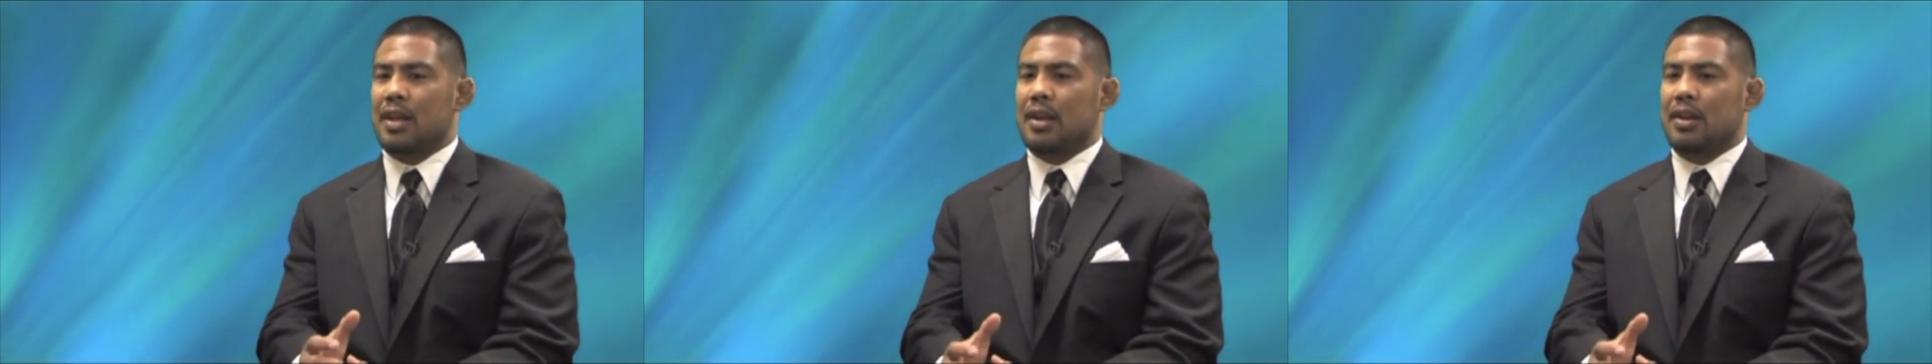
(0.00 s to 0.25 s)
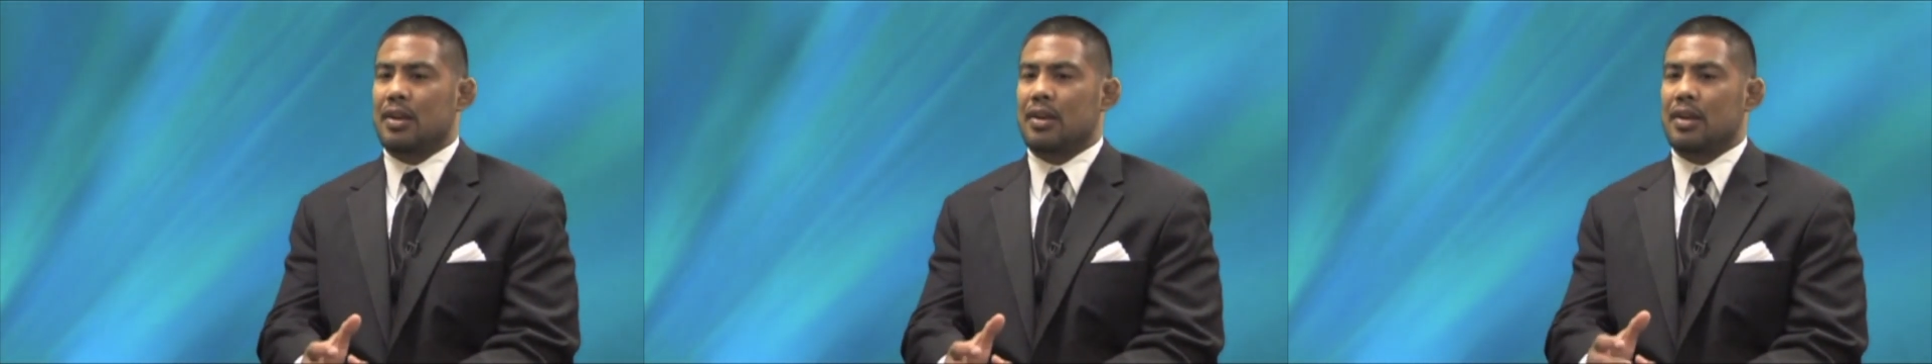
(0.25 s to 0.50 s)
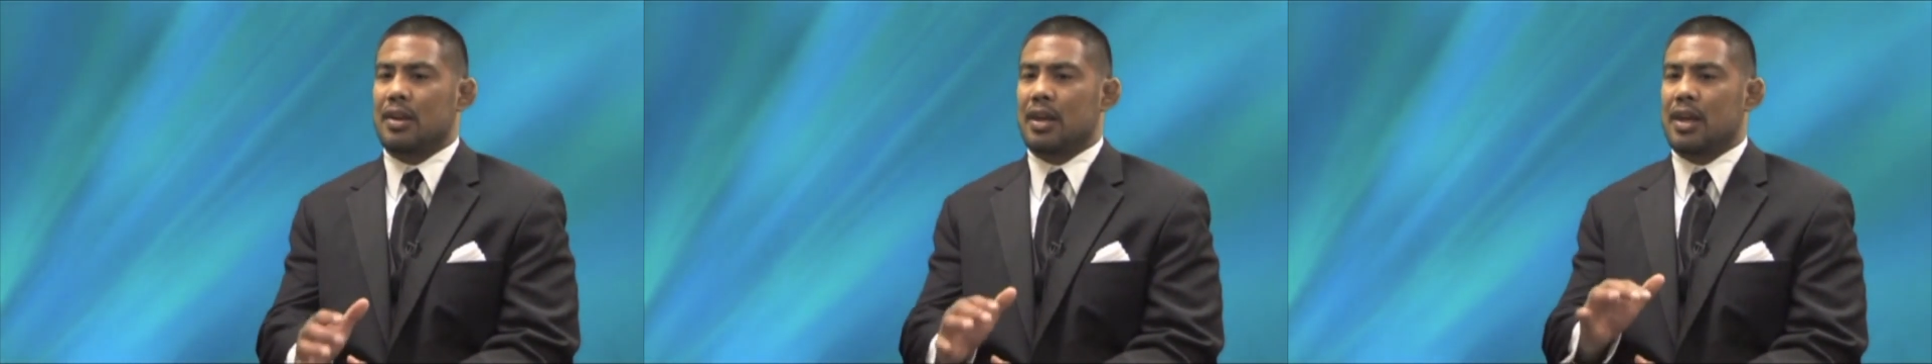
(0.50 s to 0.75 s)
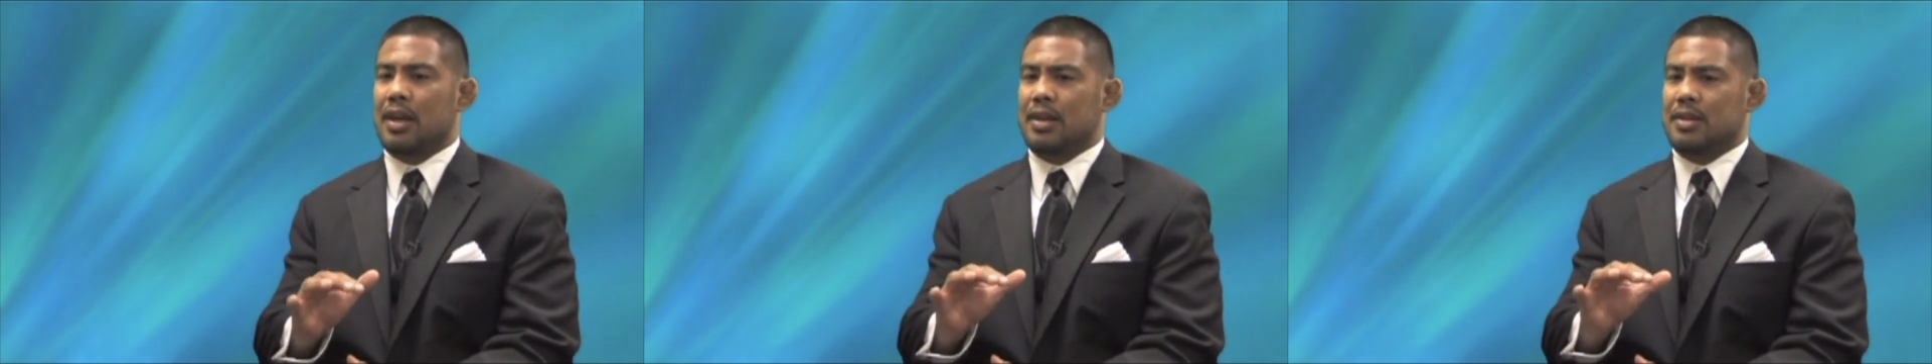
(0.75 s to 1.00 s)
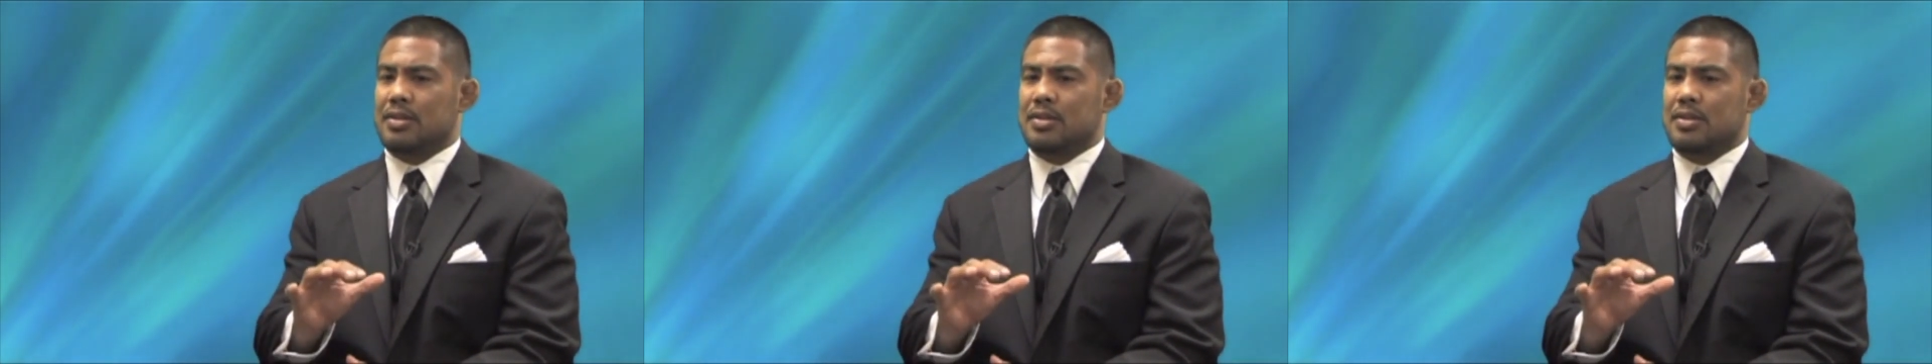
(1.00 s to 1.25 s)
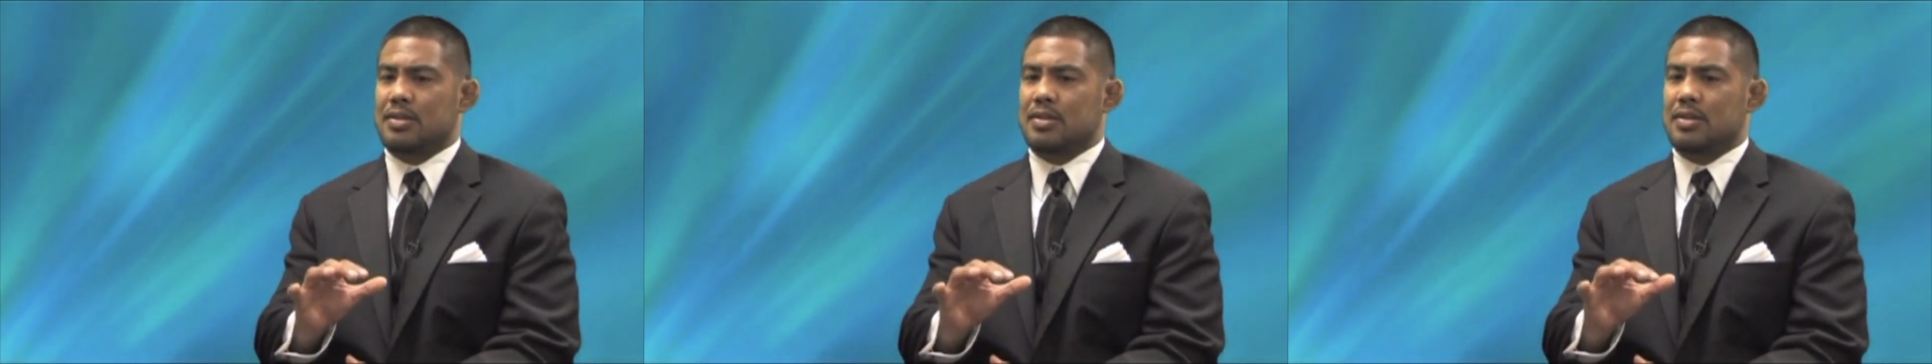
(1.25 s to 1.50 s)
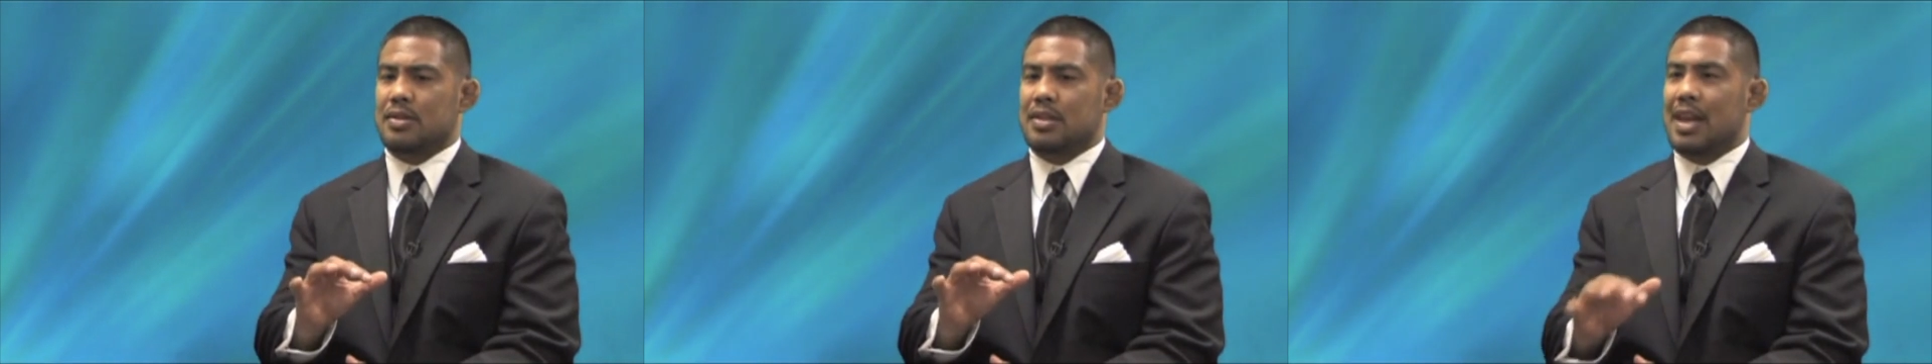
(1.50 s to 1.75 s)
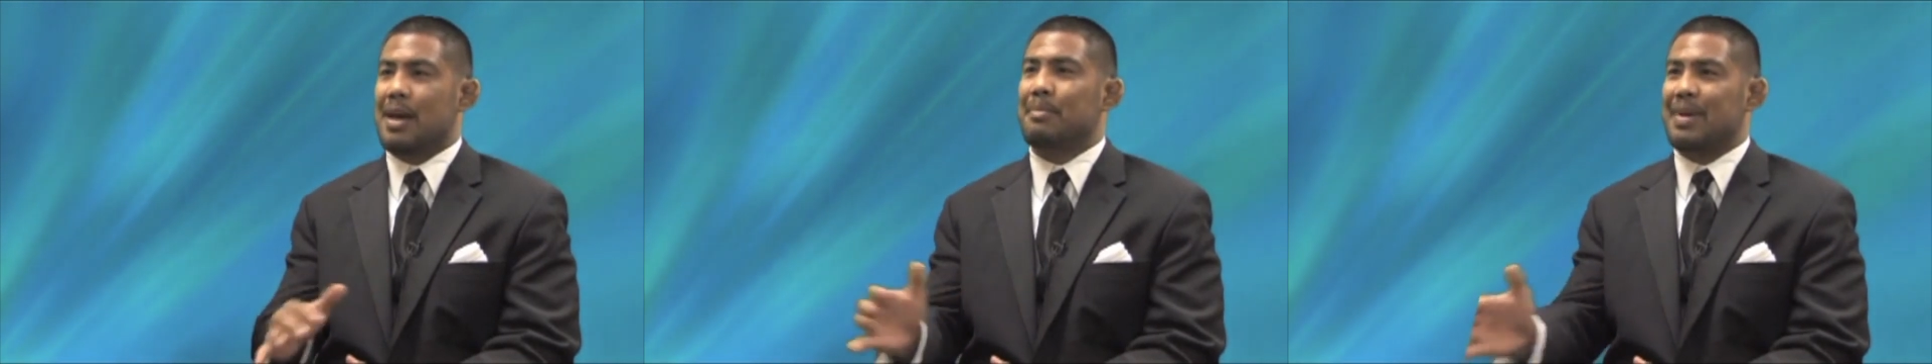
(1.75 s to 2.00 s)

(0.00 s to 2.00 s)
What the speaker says: And that